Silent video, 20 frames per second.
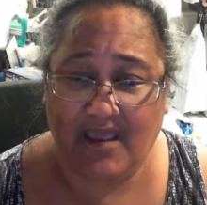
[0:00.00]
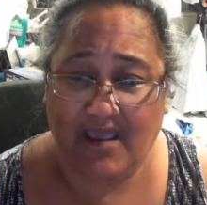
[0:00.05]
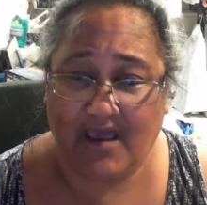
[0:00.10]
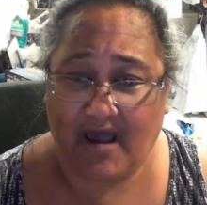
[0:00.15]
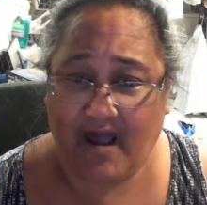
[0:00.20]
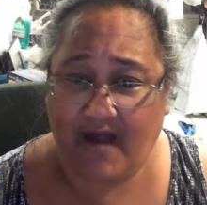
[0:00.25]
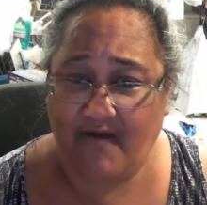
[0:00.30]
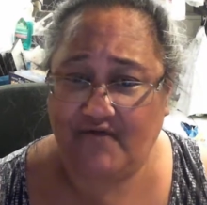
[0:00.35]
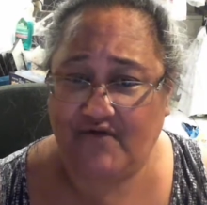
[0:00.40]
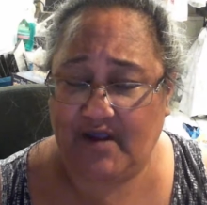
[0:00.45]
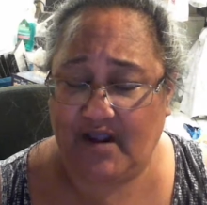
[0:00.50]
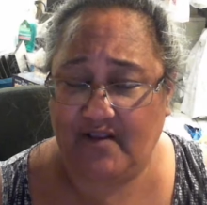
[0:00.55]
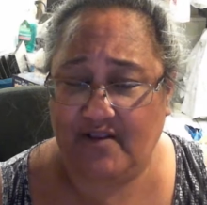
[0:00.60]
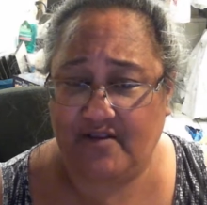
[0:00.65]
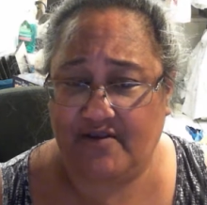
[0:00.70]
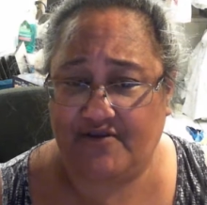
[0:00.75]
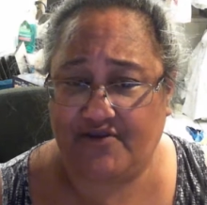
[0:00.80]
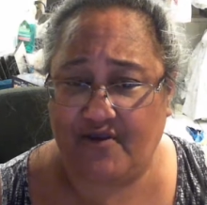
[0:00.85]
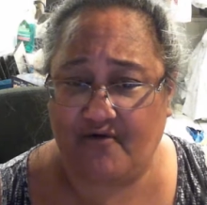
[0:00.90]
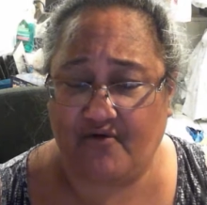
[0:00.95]
I've done
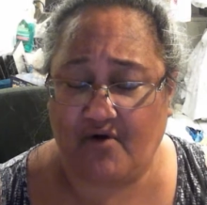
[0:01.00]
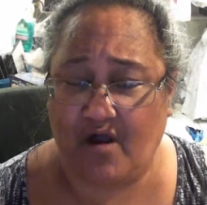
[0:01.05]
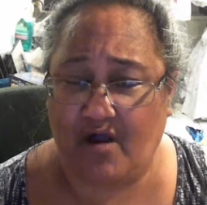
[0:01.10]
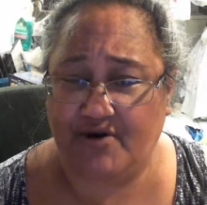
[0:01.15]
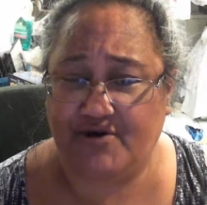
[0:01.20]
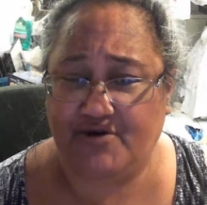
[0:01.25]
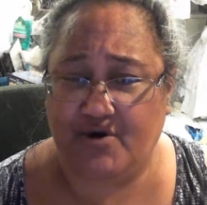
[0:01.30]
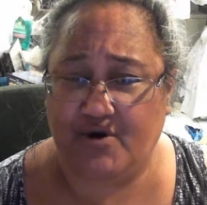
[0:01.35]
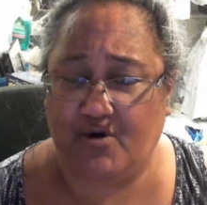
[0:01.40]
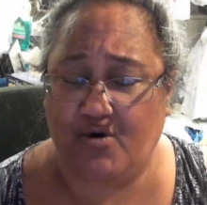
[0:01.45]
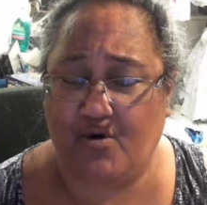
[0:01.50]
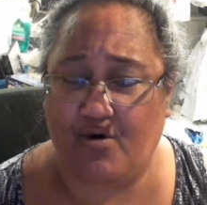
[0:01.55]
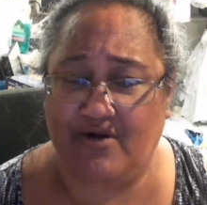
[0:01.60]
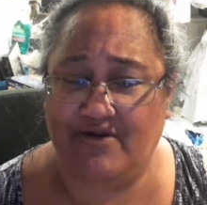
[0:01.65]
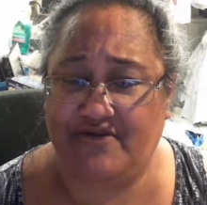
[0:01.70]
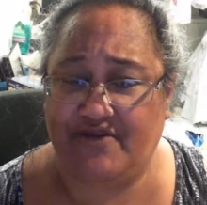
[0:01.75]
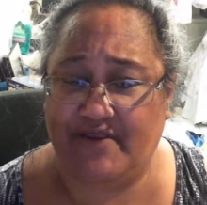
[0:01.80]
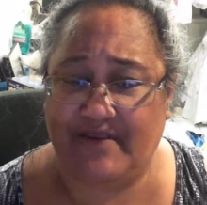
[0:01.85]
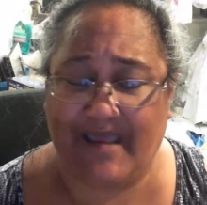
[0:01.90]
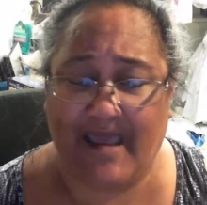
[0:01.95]
this. I've gone to a court and
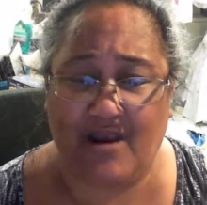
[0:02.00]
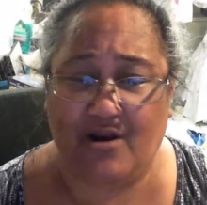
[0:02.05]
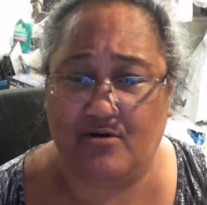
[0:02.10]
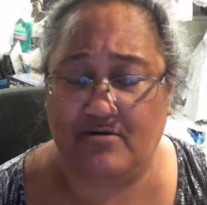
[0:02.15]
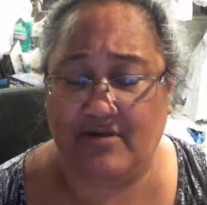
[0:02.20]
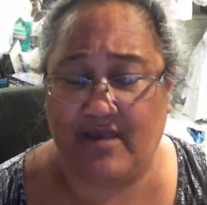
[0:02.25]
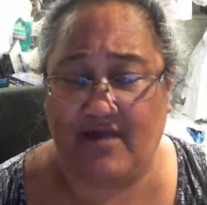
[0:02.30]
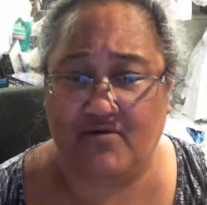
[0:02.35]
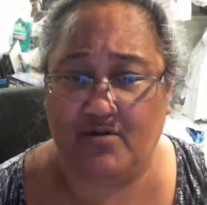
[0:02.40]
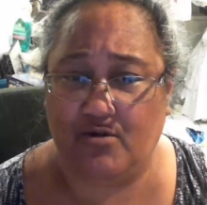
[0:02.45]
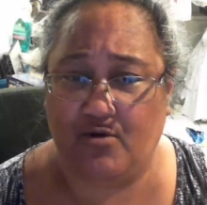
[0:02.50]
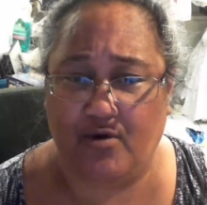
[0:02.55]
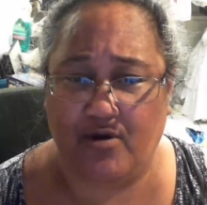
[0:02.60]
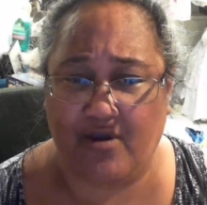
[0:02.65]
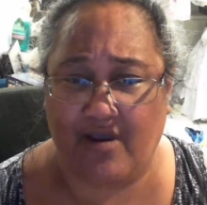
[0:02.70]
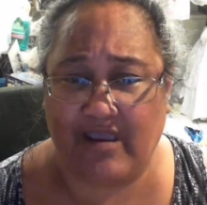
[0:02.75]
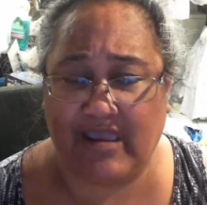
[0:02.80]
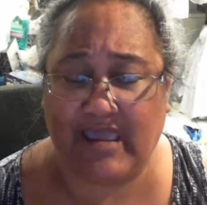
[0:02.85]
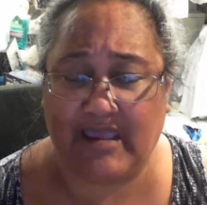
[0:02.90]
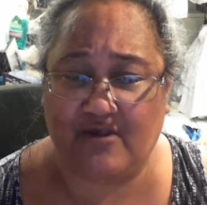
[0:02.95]
said, I don't have a lawyer,
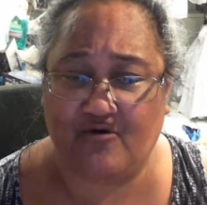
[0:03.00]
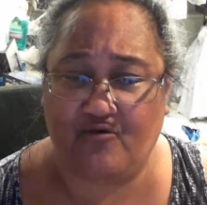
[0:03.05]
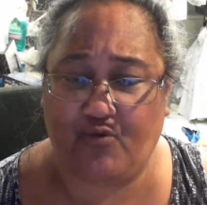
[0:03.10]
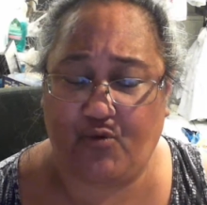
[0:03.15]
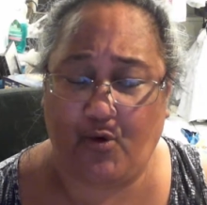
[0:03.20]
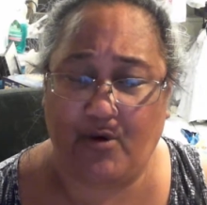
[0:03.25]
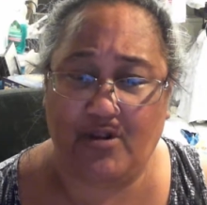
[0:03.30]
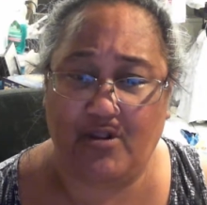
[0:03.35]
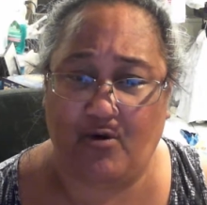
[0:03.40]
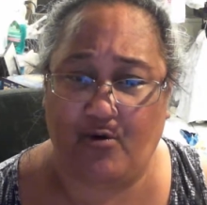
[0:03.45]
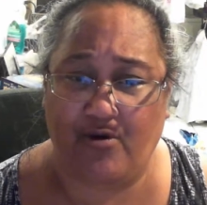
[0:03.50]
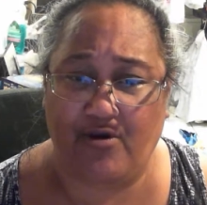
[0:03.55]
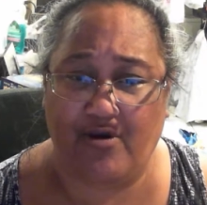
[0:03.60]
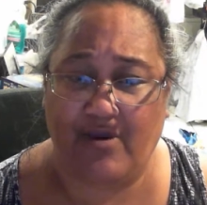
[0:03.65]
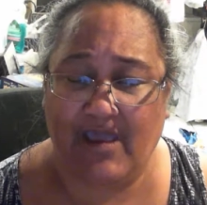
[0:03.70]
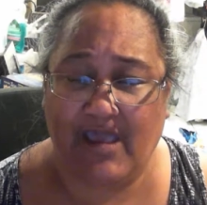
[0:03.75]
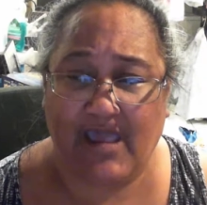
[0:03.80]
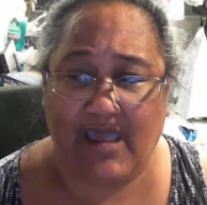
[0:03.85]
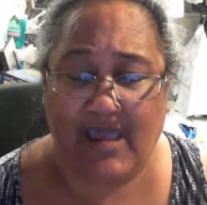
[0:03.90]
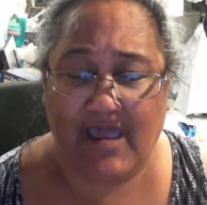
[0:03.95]
I can't afford a lawyer,
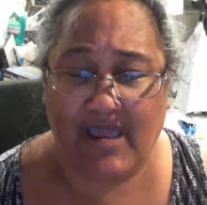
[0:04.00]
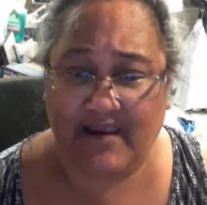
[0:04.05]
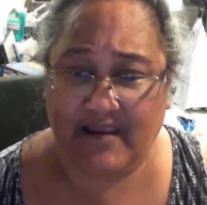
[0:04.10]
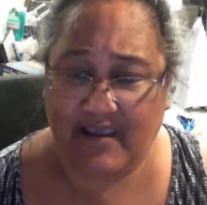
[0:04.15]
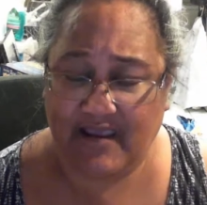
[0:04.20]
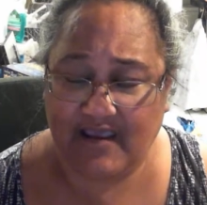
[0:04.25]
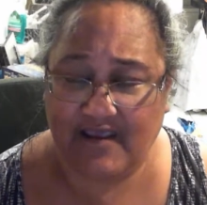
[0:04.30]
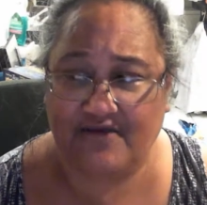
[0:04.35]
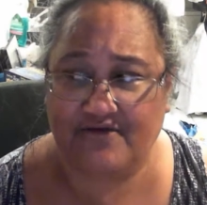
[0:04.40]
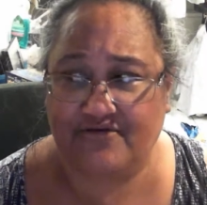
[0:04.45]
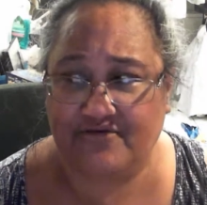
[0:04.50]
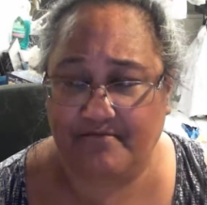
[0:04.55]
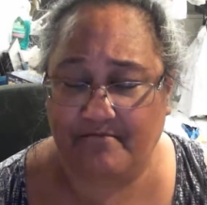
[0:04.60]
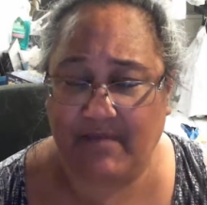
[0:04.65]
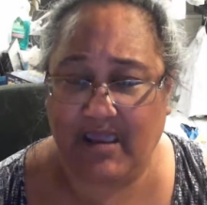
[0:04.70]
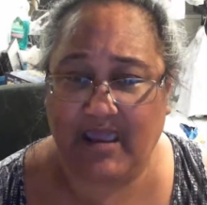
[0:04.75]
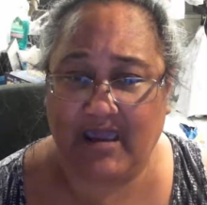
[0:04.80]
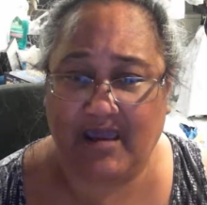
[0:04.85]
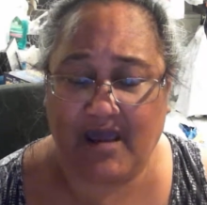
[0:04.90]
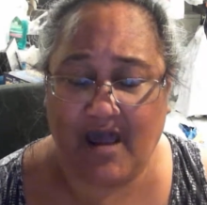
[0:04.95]
and he's
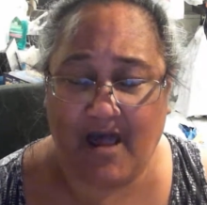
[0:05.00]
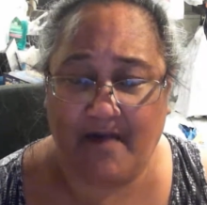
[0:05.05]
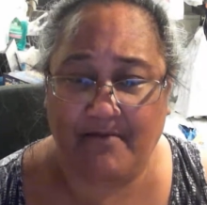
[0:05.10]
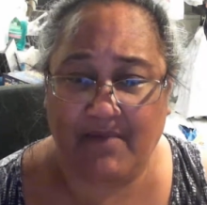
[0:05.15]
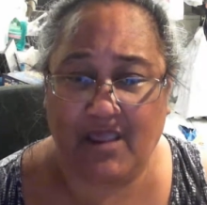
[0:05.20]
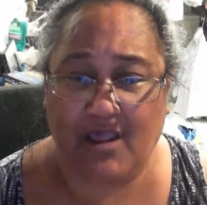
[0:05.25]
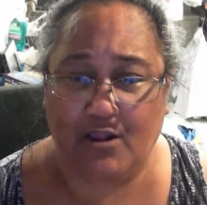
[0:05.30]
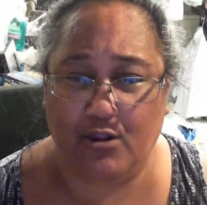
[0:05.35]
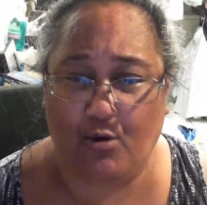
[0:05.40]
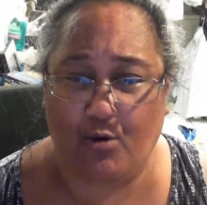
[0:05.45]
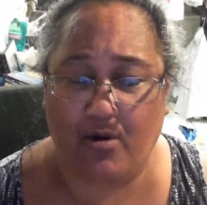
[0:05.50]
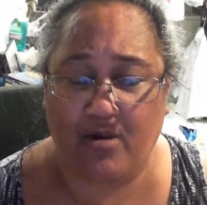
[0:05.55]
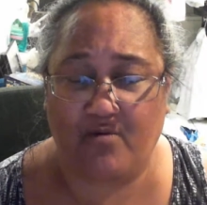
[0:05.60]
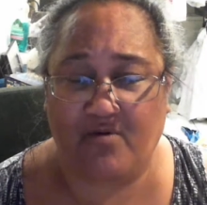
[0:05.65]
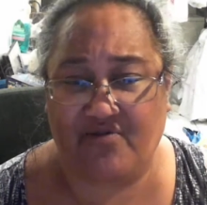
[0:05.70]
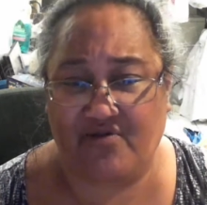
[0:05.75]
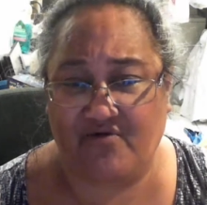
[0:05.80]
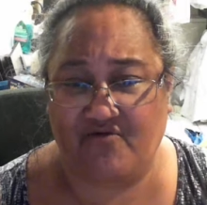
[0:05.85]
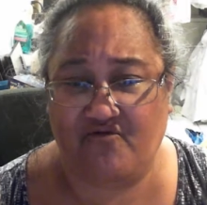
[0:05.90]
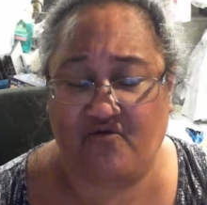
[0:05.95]
got me a lawyer
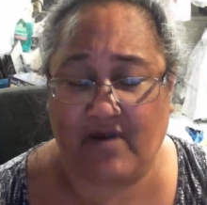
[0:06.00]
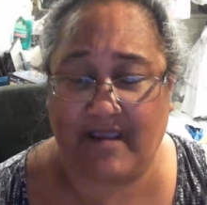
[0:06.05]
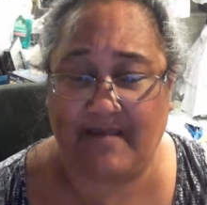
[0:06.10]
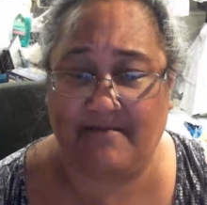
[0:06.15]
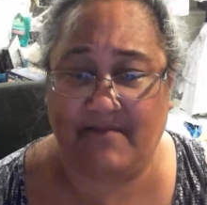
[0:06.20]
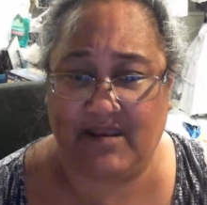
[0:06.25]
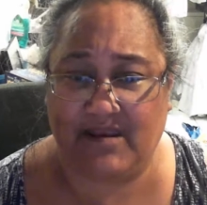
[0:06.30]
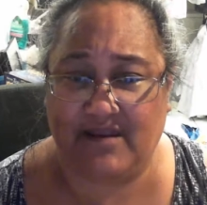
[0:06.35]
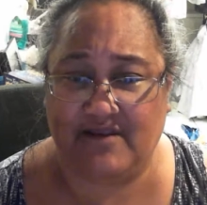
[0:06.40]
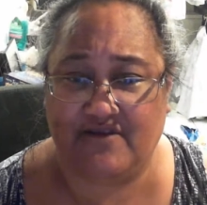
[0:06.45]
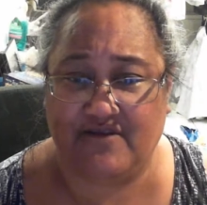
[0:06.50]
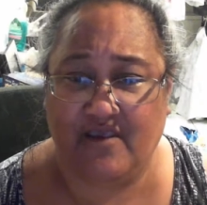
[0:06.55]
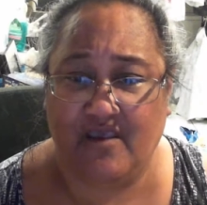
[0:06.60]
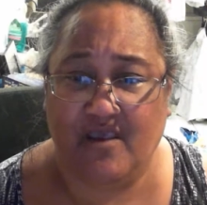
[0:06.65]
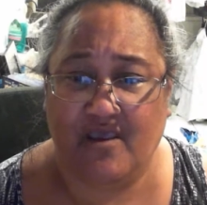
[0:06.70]
within 5 minutes.